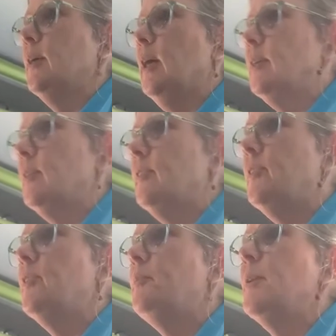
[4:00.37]
got
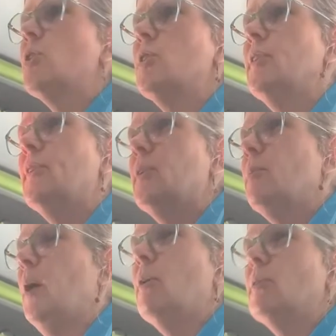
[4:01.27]
suspicious
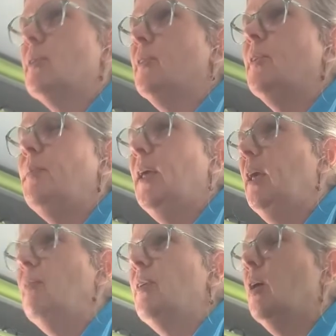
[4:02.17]
about the
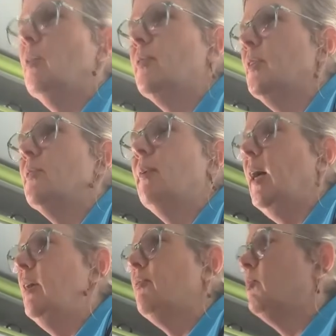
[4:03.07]
behavior of his
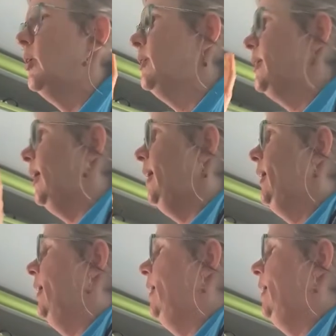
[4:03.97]
wife one day,